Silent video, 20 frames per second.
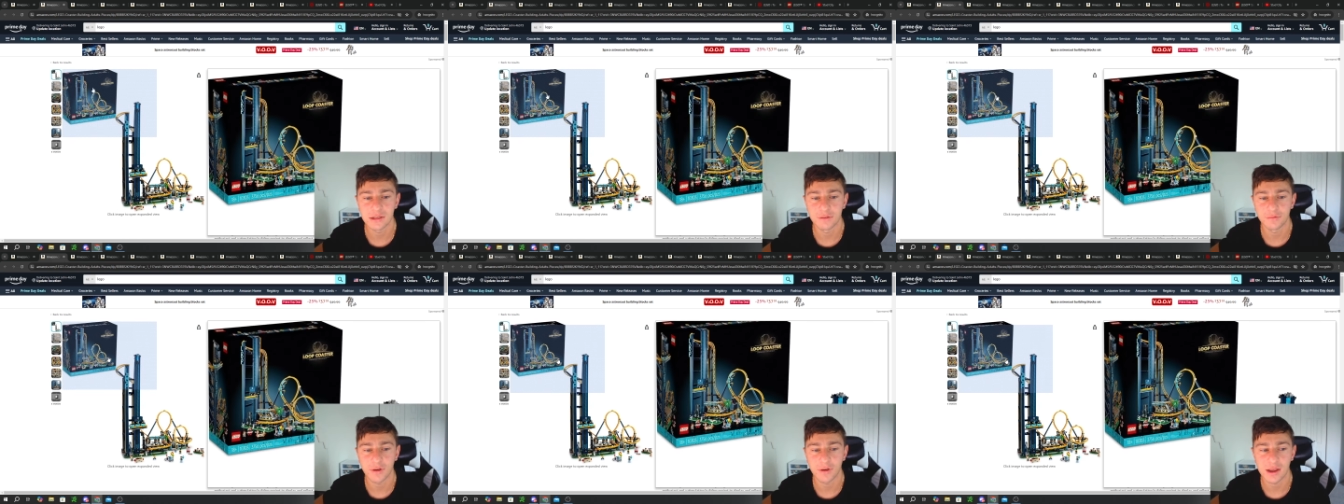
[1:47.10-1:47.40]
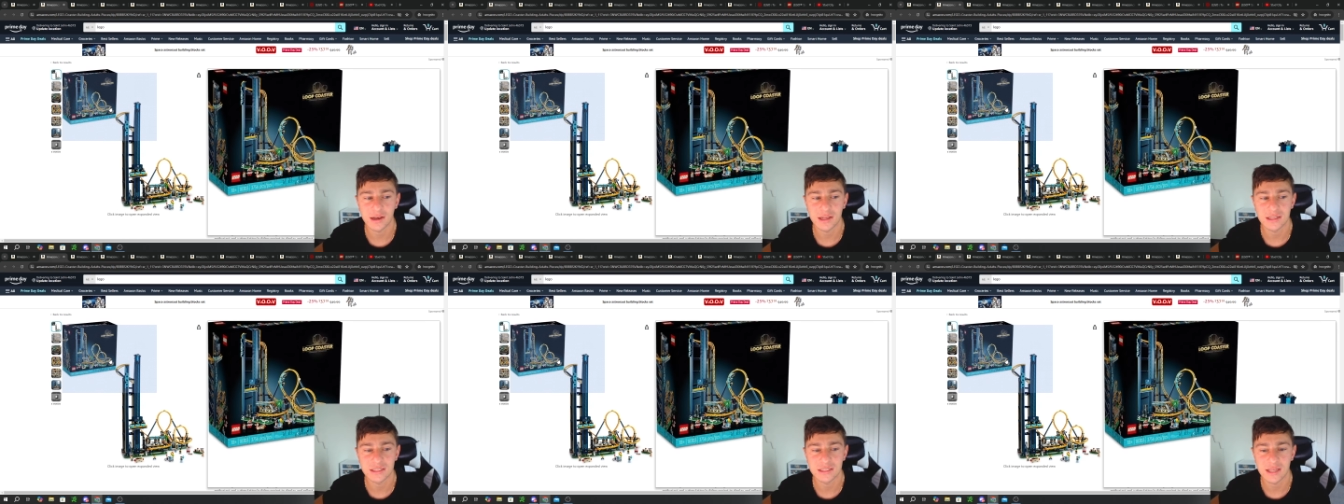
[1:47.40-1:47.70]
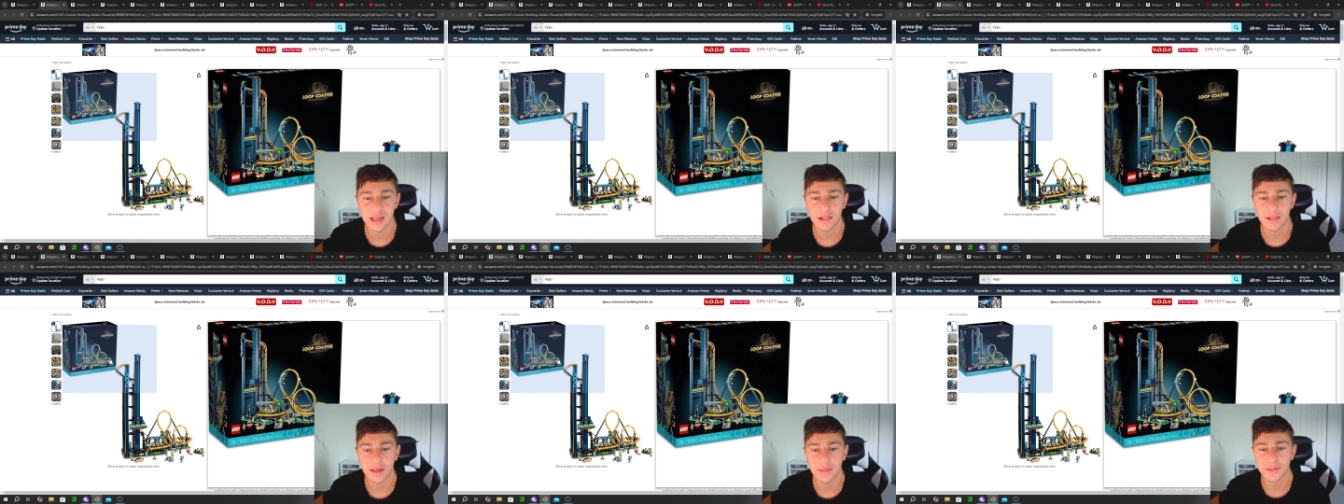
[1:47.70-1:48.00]
to find a
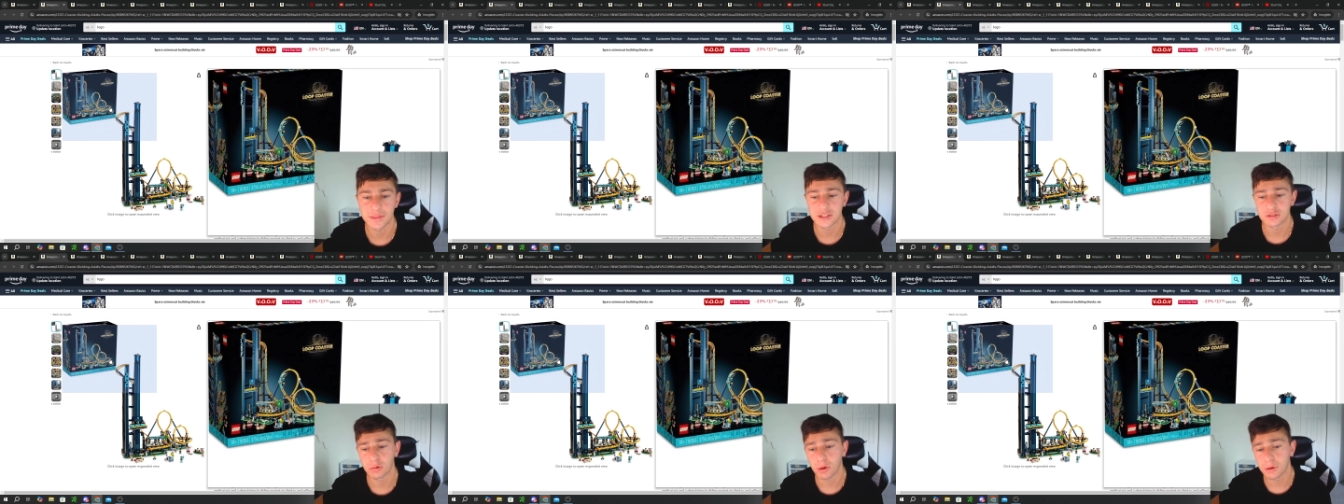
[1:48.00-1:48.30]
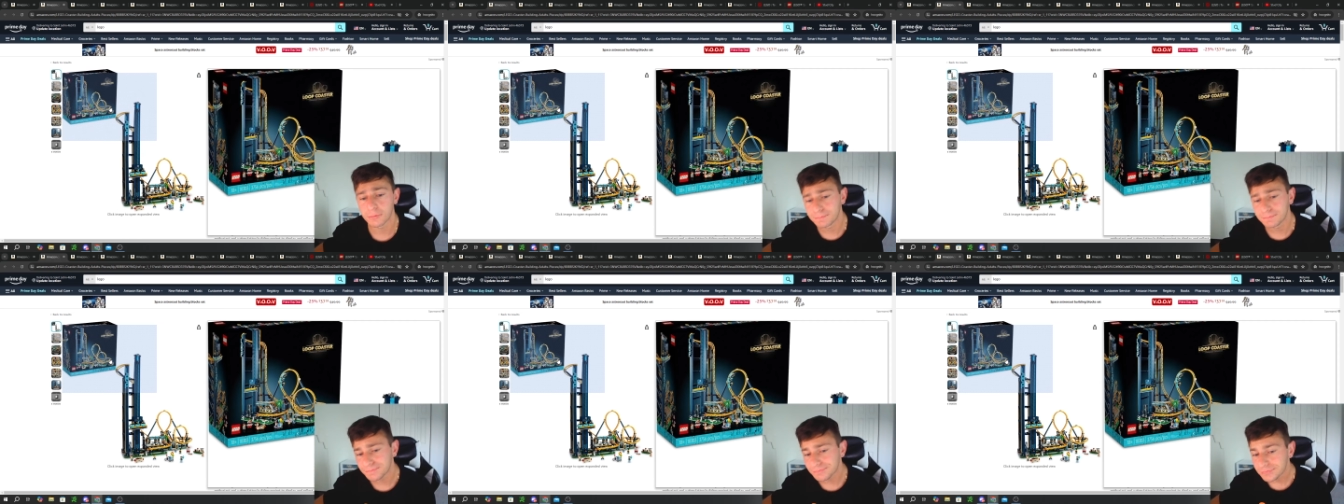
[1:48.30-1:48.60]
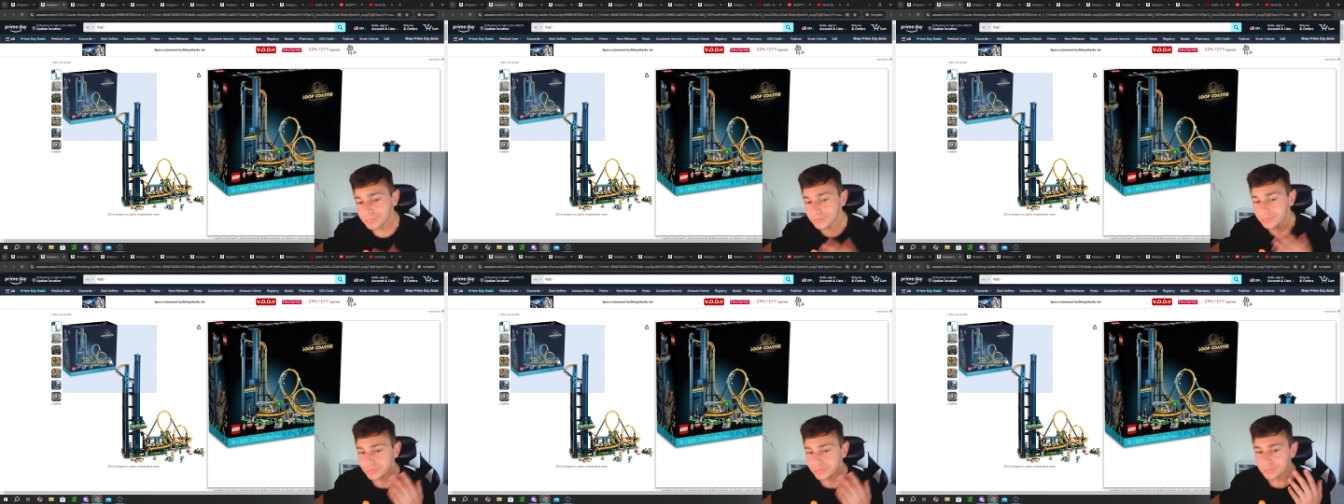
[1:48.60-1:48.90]
sale on this one.
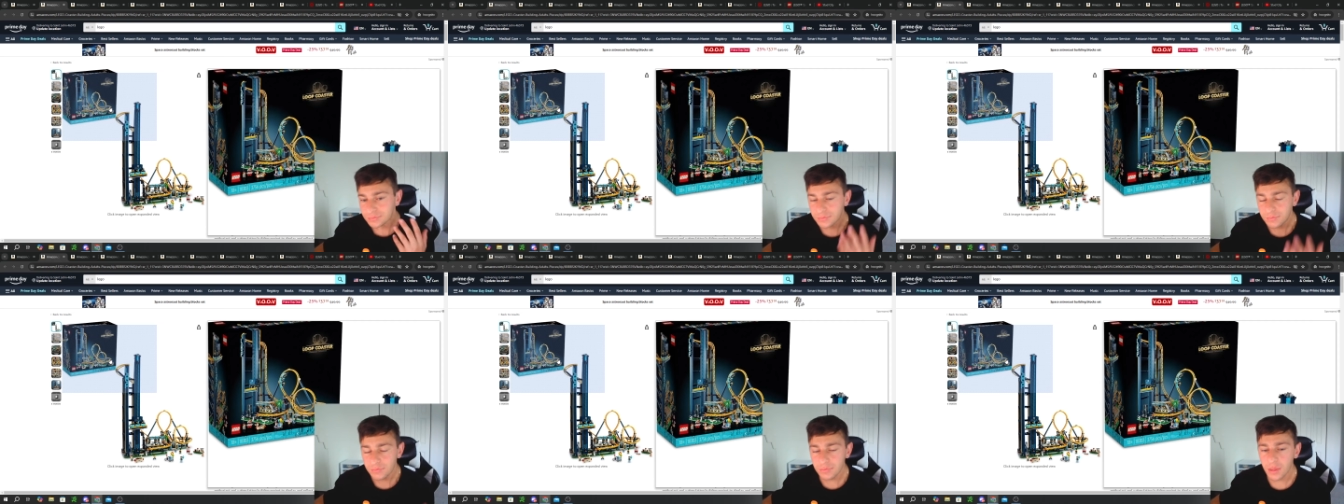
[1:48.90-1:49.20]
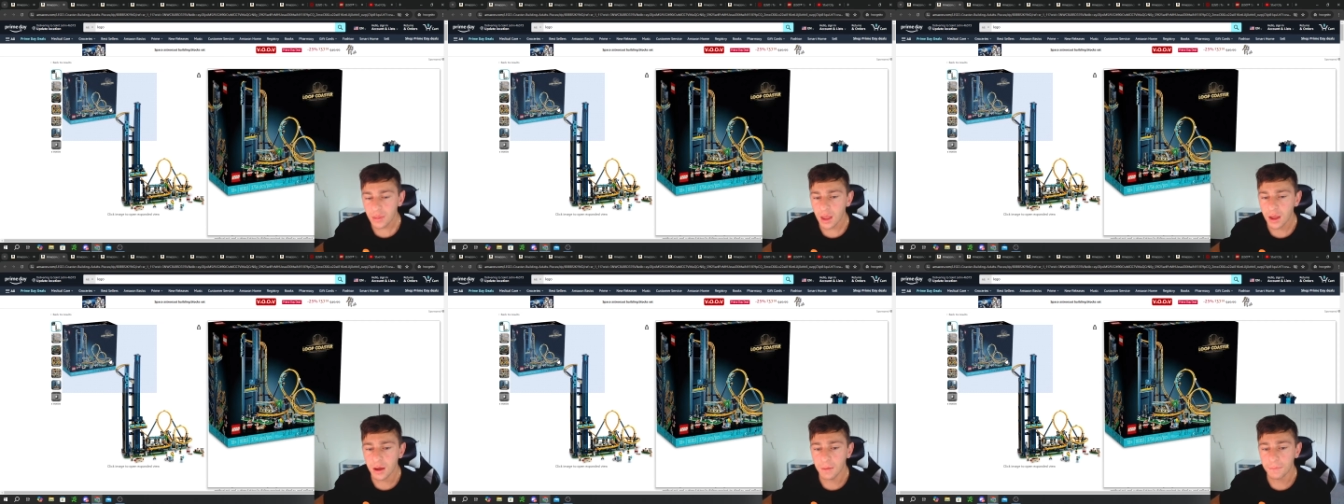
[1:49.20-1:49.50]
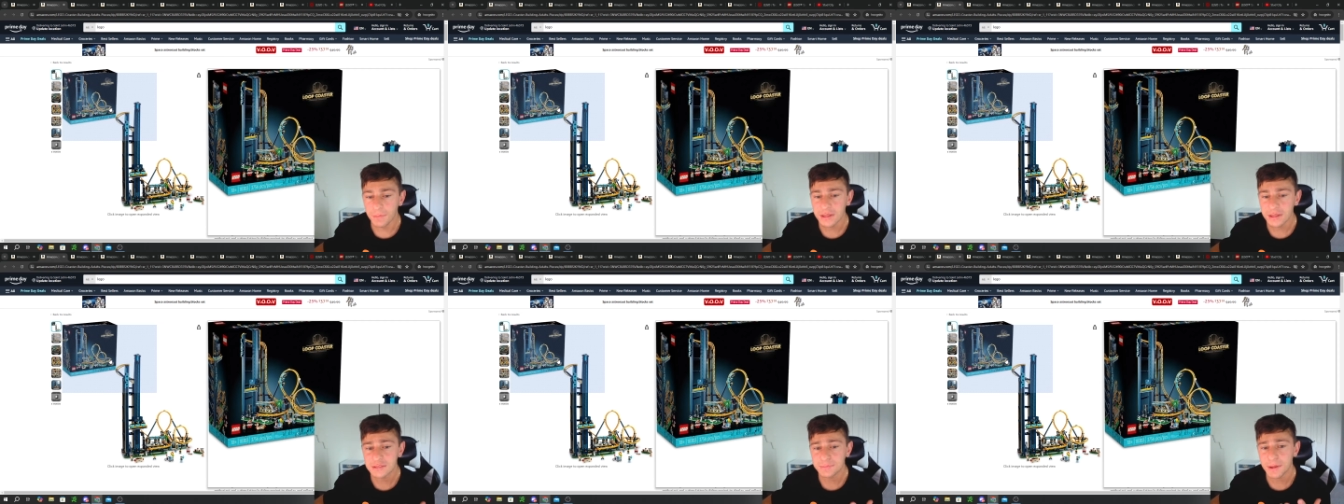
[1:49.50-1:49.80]

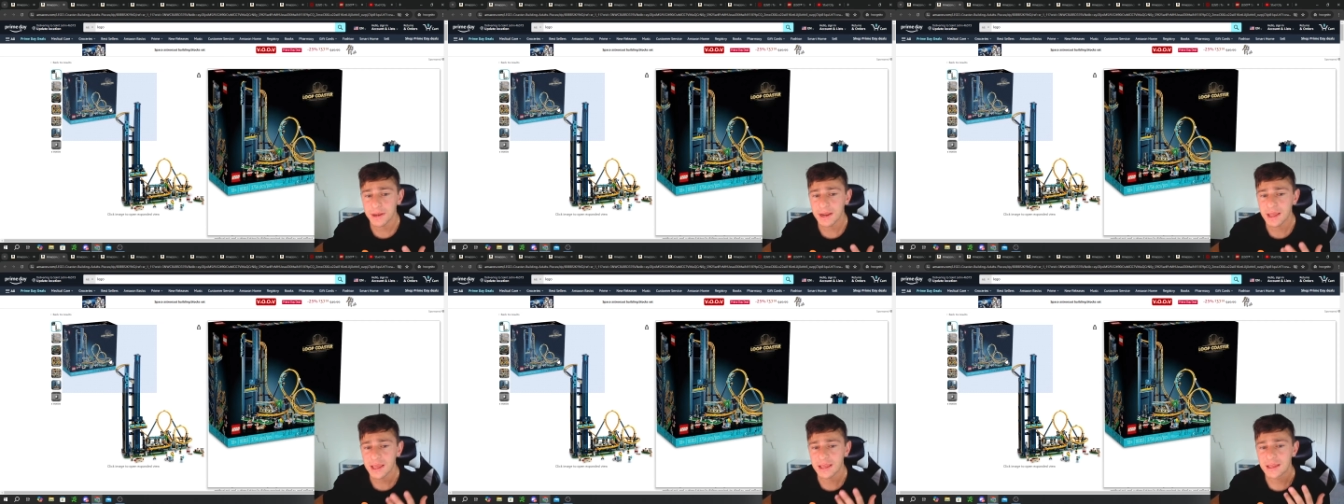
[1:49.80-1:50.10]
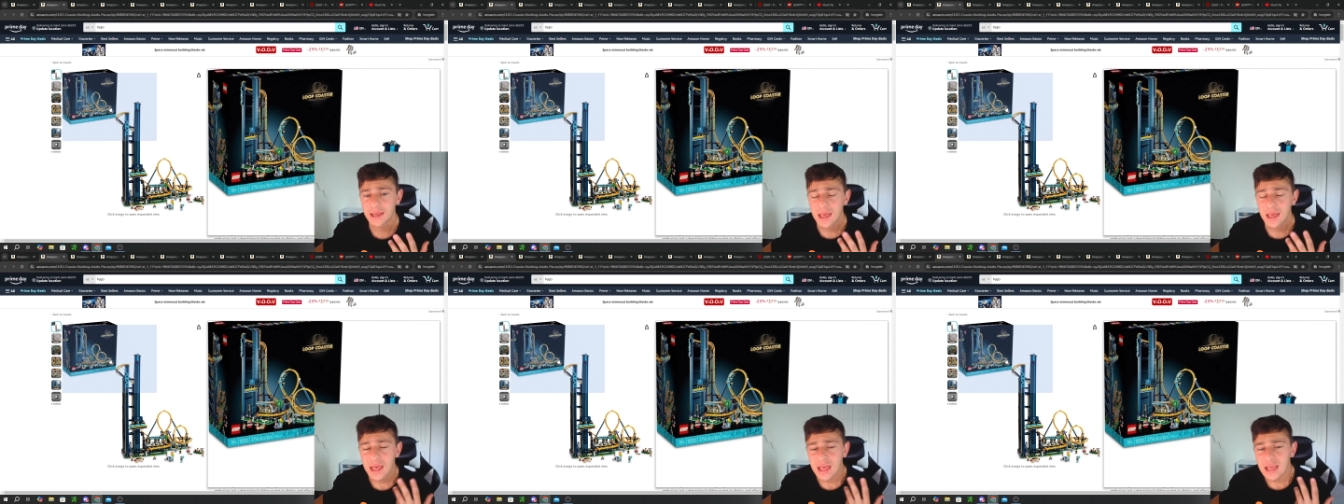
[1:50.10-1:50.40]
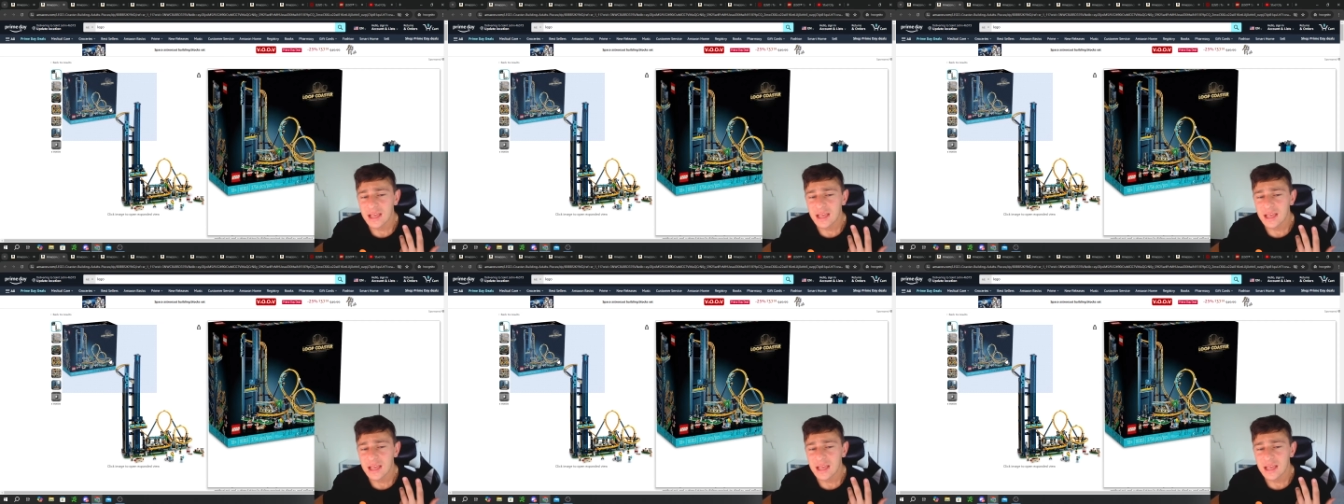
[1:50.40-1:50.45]
Um, it's been a